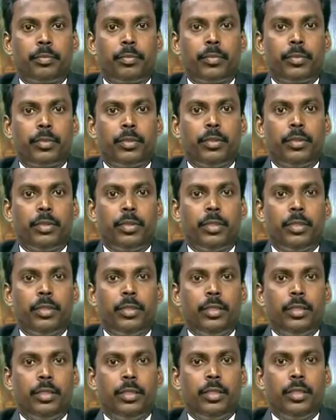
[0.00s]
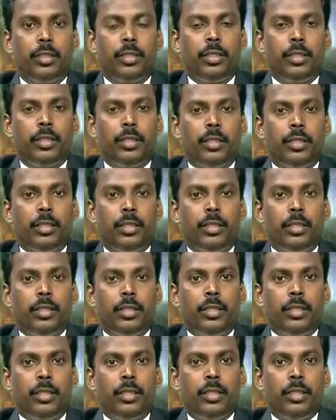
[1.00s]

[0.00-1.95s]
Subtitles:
Nobody speaks.